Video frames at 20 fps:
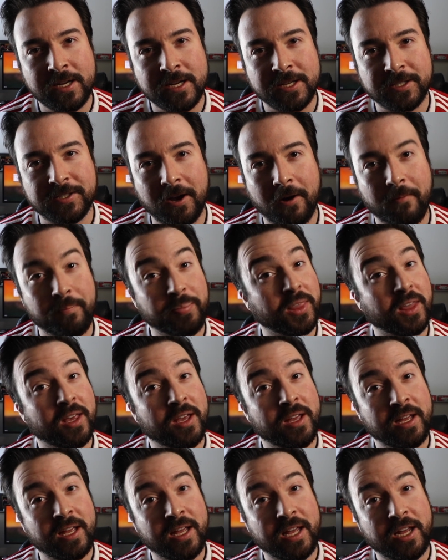So,
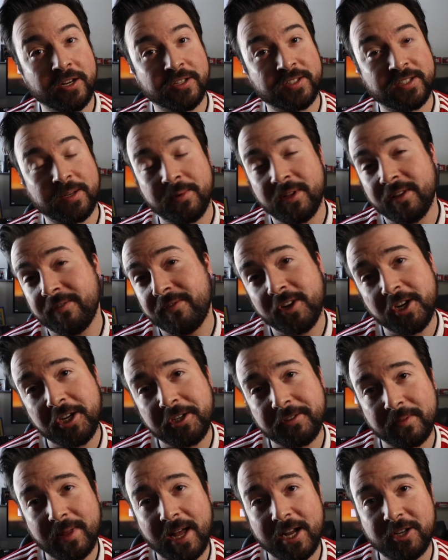here's some of the
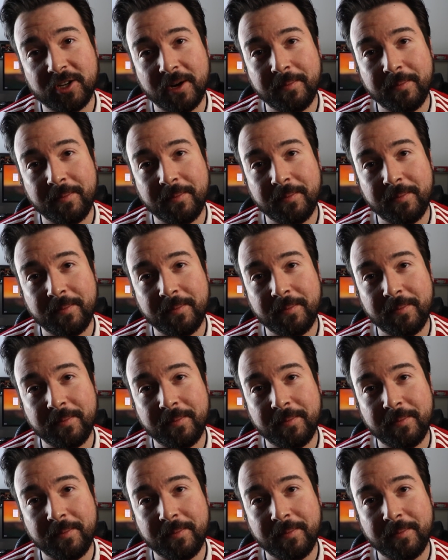footage from that